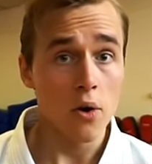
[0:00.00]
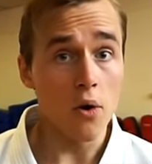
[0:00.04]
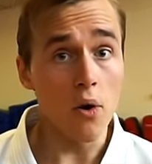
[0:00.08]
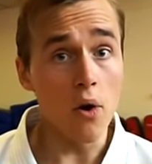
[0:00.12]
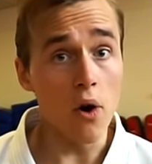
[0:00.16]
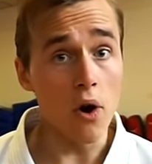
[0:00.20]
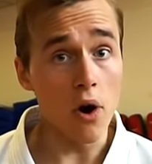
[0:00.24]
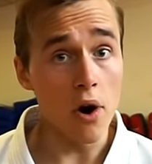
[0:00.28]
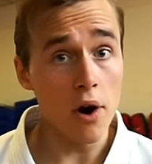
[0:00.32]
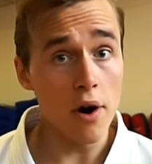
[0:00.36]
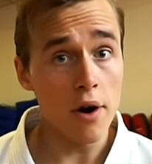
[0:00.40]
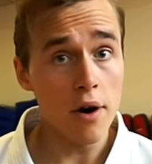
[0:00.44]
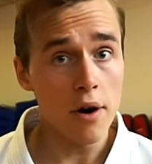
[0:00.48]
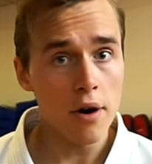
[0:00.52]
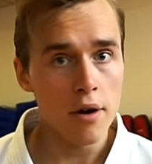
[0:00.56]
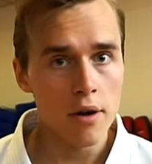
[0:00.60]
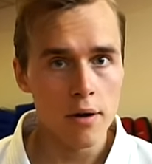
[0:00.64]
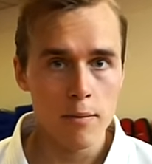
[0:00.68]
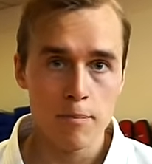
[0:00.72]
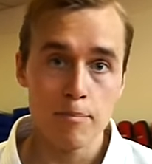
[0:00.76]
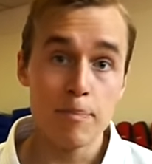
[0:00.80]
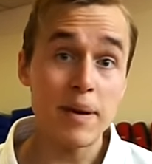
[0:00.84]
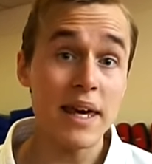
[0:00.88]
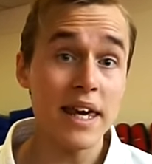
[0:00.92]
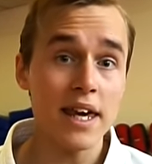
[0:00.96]

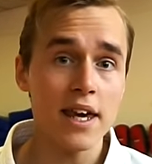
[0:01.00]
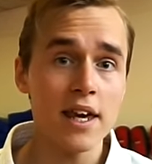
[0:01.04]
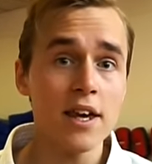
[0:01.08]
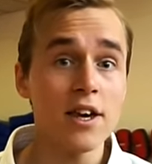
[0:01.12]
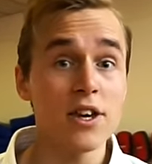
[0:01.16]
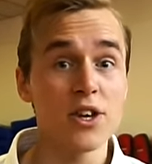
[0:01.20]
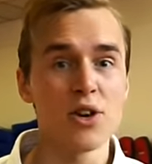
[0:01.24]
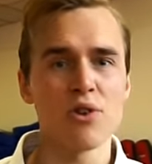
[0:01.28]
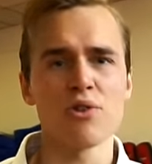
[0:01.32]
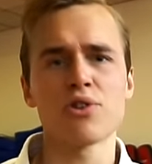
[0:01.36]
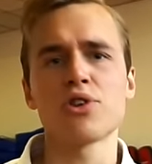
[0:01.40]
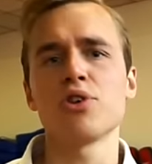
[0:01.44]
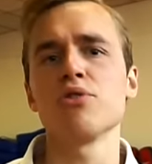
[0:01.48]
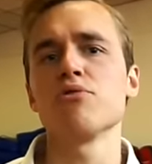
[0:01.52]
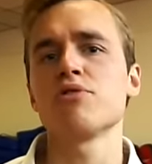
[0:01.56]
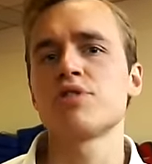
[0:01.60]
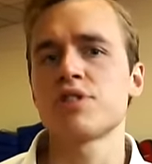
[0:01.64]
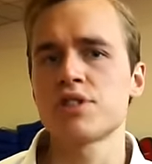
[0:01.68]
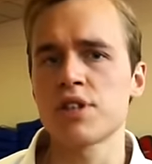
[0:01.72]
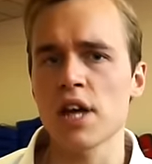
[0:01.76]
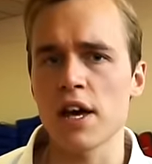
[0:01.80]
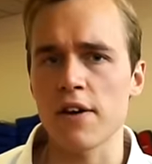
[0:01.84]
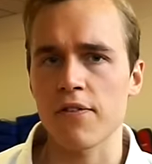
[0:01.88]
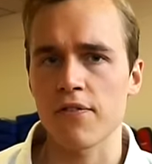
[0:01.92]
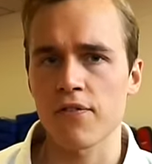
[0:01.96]
or B, you're too
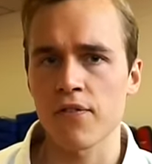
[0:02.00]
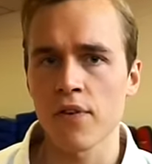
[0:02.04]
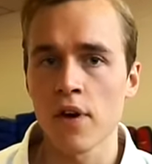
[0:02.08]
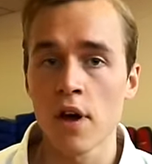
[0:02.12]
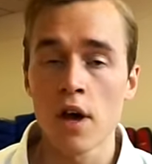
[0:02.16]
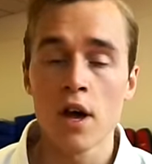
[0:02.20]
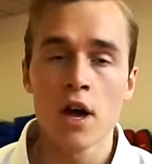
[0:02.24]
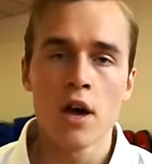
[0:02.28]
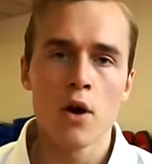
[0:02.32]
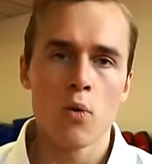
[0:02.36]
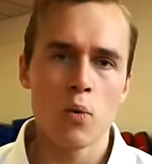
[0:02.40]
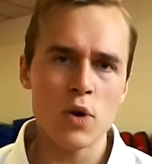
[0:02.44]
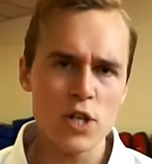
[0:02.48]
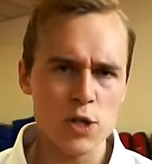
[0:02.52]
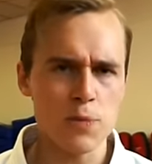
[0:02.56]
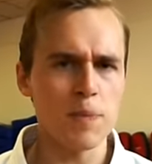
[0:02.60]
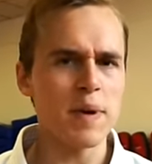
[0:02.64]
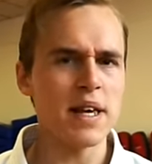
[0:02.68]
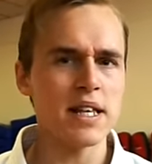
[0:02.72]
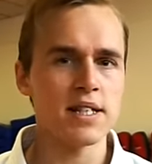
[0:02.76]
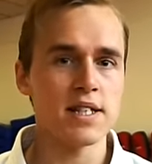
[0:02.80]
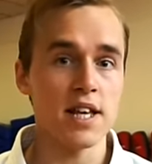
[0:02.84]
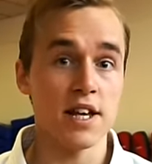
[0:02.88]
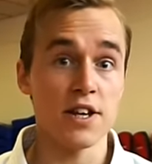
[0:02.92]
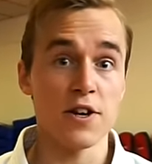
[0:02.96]
stiff, which
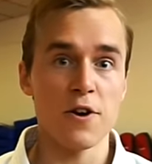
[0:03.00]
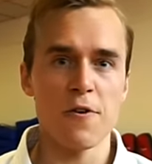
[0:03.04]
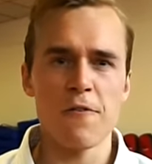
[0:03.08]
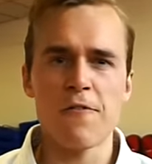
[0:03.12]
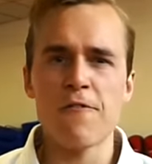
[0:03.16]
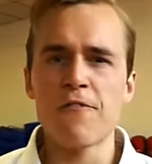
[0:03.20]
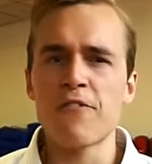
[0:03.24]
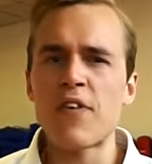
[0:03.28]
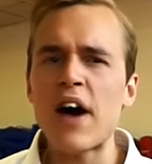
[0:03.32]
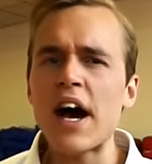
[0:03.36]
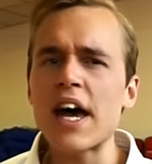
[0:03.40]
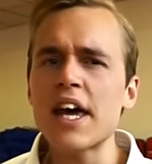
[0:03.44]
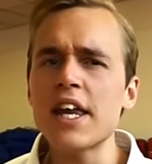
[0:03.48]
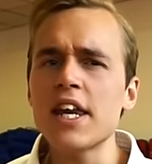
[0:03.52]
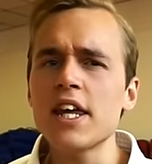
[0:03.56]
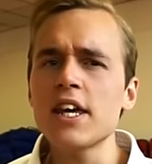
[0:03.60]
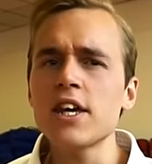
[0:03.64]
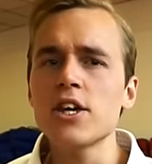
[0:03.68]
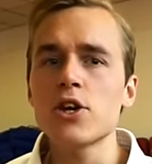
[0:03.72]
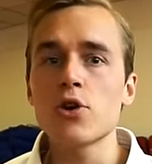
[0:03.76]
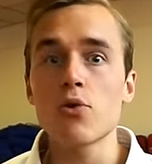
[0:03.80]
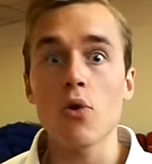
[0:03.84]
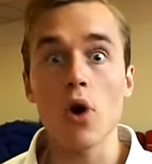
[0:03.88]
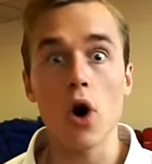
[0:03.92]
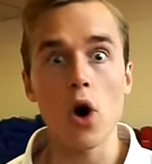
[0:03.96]
means that you're
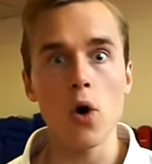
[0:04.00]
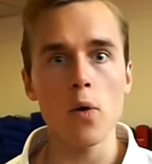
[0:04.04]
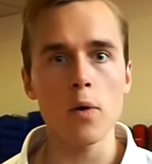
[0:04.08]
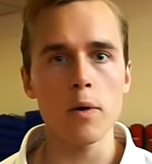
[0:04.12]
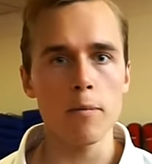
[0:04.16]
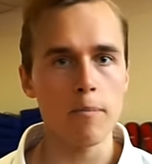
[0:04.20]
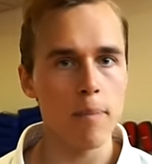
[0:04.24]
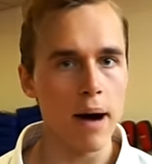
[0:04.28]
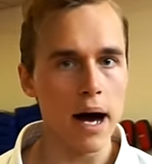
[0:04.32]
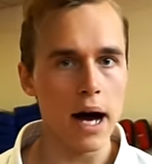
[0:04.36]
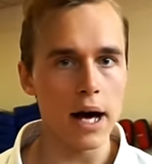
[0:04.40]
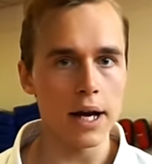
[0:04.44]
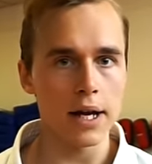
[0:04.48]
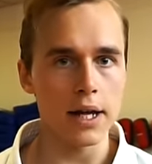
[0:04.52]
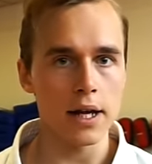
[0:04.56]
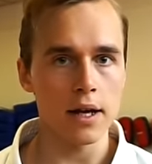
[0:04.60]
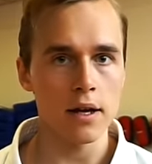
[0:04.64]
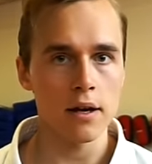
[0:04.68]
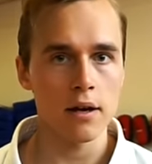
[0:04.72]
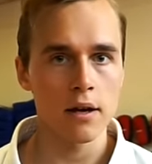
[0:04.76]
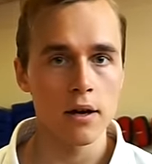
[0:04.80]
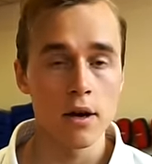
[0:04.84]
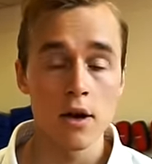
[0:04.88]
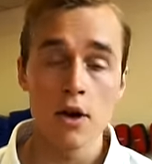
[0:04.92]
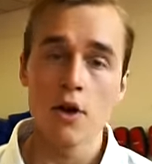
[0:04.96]
fighting your own
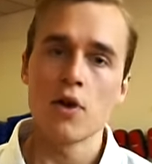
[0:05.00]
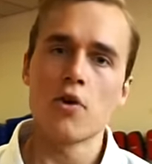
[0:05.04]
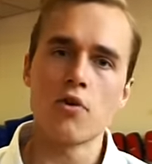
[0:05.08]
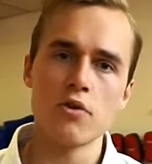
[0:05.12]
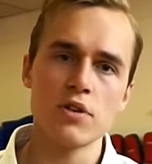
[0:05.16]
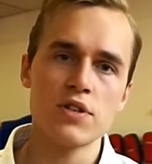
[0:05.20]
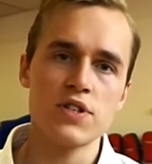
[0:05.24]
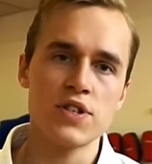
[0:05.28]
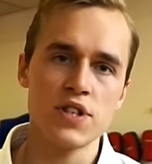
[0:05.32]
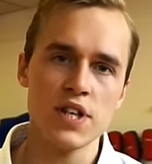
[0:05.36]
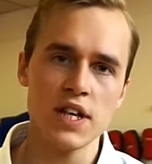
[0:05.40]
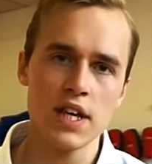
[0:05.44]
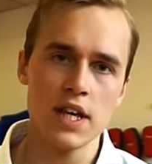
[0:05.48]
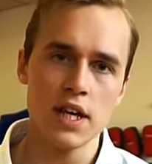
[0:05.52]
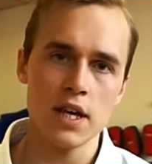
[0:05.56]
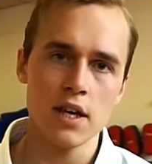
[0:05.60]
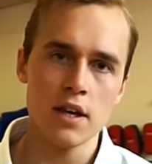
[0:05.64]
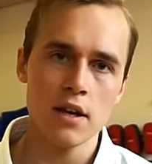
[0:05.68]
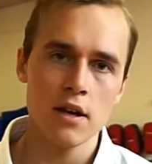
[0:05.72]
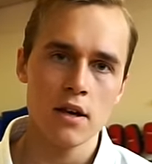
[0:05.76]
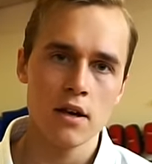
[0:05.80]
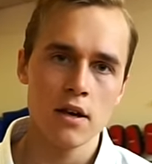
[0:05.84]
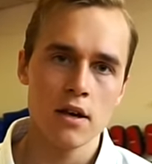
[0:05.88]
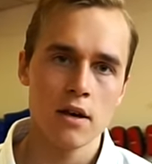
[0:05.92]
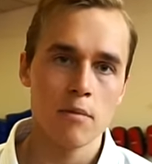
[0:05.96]
body, or
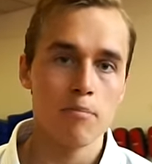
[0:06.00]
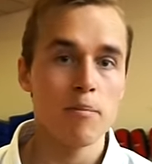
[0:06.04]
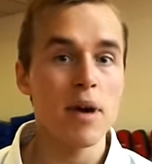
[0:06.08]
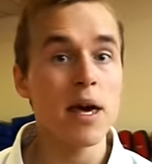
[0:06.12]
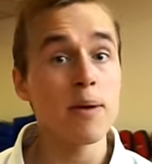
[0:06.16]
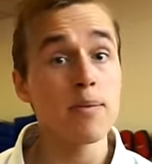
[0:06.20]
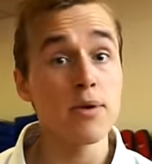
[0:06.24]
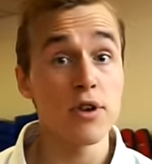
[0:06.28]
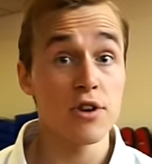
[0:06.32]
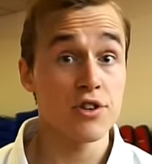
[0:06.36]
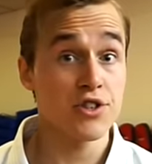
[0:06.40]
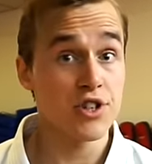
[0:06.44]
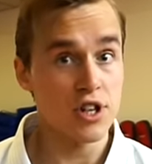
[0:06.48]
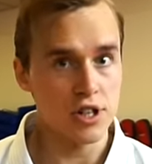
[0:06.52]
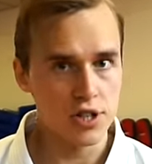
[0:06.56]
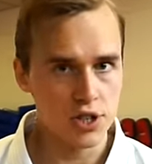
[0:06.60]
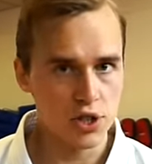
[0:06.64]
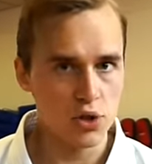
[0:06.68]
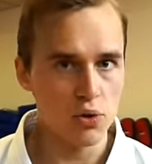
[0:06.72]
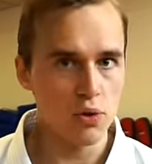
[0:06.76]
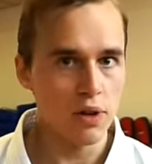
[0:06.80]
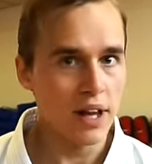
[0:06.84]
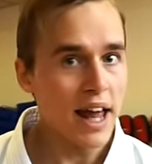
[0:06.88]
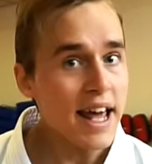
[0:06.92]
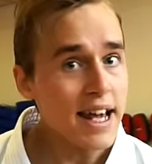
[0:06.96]
C, maybe you're just
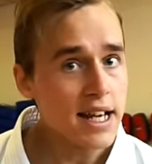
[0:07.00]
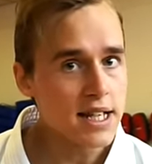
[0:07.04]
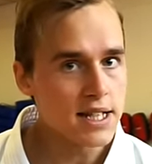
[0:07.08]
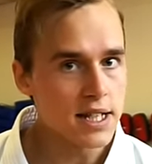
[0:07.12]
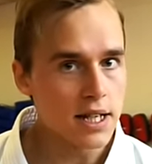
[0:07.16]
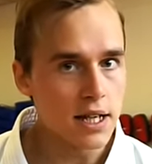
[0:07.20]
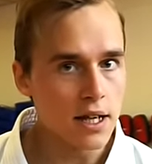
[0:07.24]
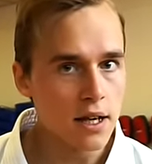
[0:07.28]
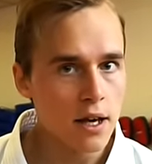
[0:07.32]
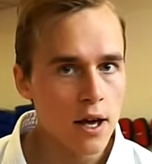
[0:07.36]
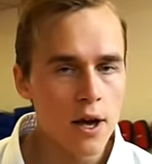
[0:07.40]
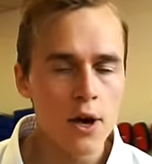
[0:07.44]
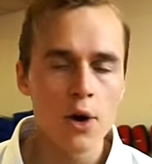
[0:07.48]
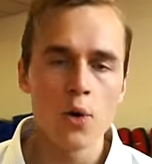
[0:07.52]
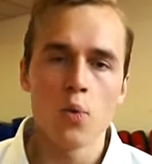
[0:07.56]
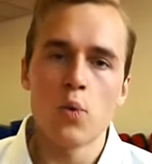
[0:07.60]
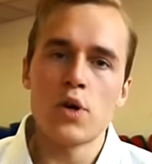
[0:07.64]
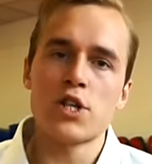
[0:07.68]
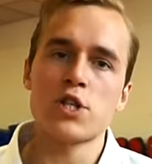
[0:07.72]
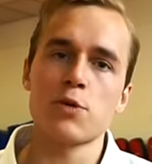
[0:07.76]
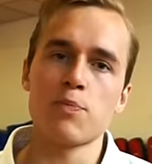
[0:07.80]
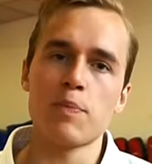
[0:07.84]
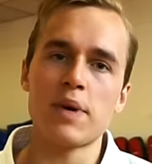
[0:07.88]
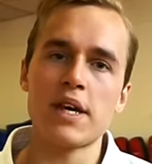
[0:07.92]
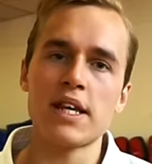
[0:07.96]
too lazy,
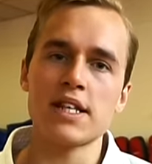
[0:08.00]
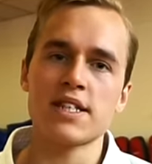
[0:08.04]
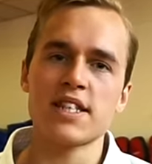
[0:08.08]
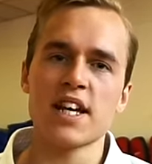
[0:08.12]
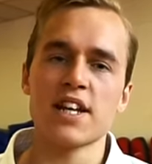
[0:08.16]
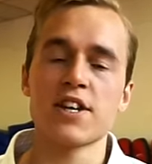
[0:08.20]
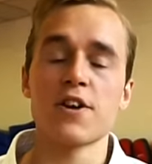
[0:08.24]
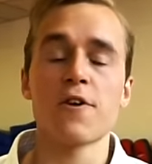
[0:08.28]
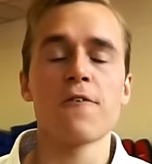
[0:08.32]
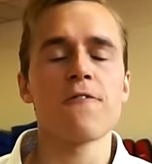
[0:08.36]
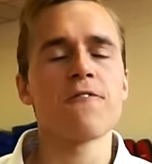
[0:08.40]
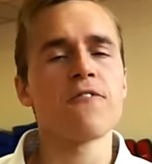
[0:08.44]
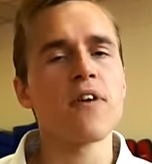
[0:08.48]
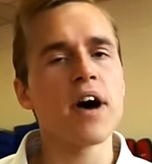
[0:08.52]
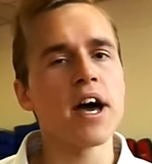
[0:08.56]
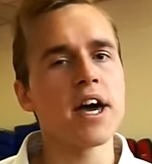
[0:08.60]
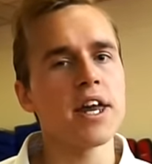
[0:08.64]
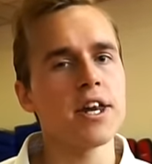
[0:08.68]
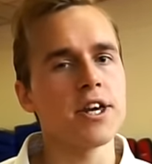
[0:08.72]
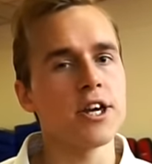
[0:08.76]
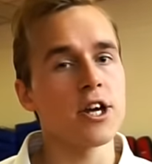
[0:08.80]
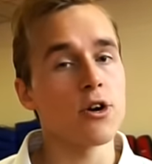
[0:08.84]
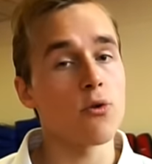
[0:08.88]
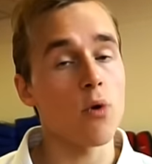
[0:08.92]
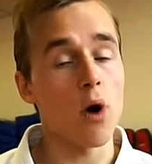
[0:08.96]
which means that you're
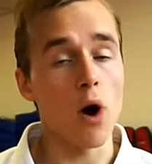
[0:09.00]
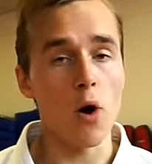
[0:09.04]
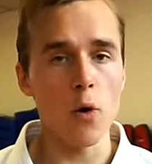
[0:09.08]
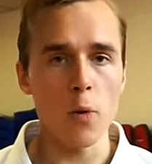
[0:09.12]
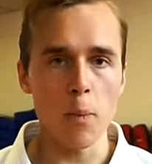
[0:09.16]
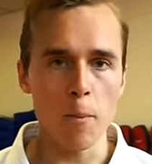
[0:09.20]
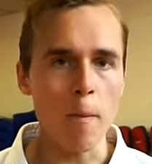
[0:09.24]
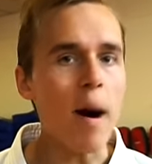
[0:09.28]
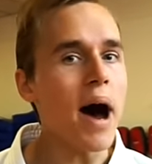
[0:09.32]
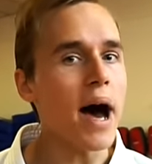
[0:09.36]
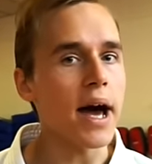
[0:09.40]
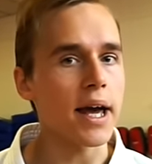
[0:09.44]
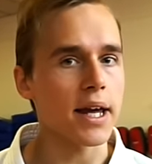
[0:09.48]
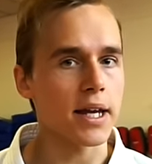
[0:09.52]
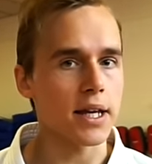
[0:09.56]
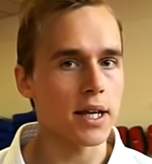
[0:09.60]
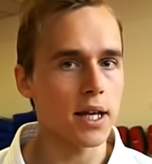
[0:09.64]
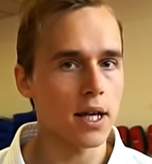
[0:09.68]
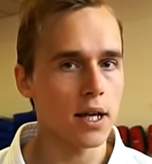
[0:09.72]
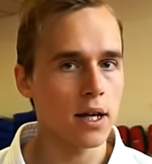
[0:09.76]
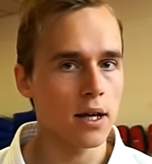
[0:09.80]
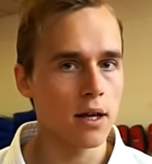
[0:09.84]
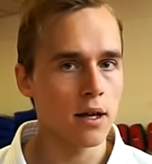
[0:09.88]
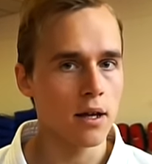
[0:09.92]
fighting your own mind.